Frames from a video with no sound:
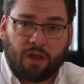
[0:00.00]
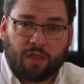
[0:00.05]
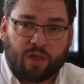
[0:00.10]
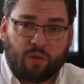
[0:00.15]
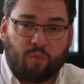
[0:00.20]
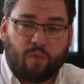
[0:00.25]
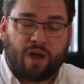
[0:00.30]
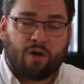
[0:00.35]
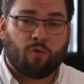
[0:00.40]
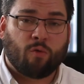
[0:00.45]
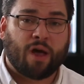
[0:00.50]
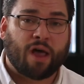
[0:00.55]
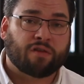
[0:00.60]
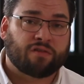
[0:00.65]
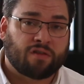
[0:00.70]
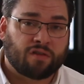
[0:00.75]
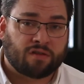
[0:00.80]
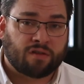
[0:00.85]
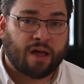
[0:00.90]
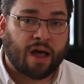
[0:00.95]
the
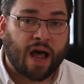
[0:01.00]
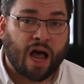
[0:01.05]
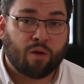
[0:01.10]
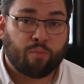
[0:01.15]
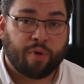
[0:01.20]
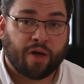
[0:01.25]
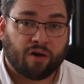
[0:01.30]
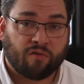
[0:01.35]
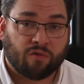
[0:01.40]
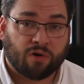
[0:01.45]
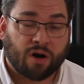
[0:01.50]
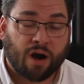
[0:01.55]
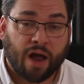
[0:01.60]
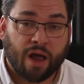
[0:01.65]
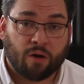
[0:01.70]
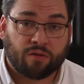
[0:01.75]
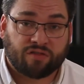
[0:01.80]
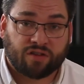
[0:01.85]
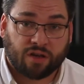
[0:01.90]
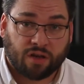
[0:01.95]
Midwest is the hotbed of where
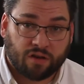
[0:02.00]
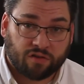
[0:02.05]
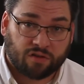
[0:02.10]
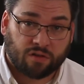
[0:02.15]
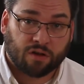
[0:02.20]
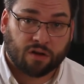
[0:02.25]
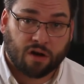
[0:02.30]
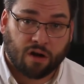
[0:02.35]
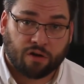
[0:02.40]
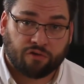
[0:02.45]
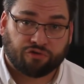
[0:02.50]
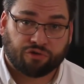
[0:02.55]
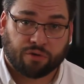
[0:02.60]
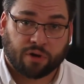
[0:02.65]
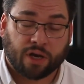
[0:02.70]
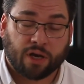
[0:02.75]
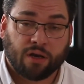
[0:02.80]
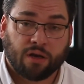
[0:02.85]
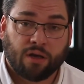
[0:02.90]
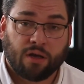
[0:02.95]
IoT is in the
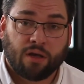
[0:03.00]
country.